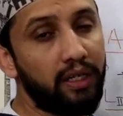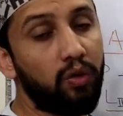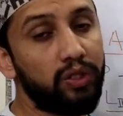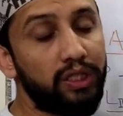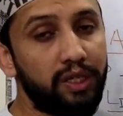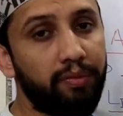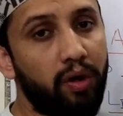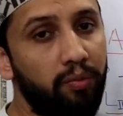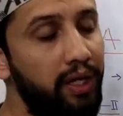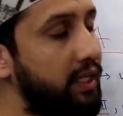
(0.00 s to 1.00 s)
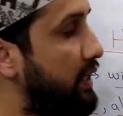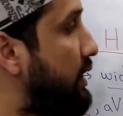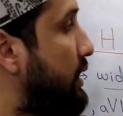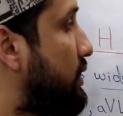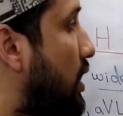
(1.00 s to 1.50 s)
Now this abnormality
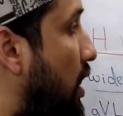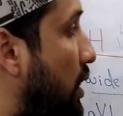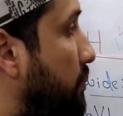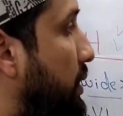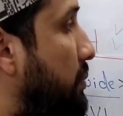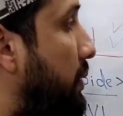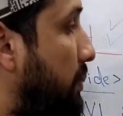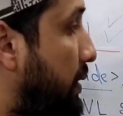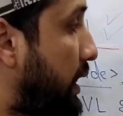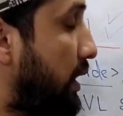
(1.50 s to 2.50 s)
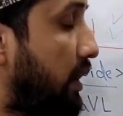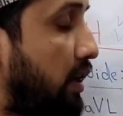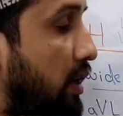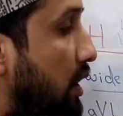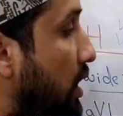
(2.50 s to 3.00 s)
is called P pulmonale,
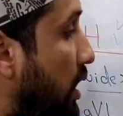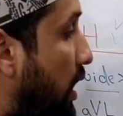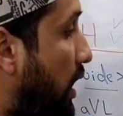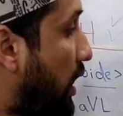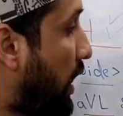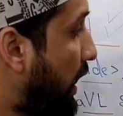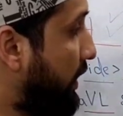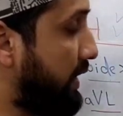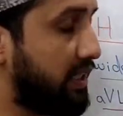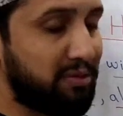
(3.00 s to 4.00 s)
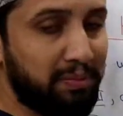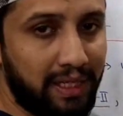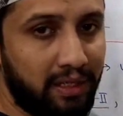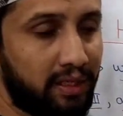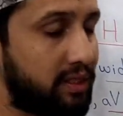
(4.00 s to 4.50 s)
and it is
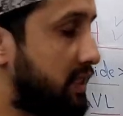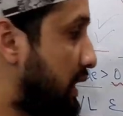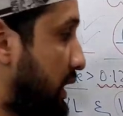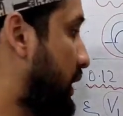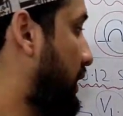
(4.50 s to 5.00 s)
better seen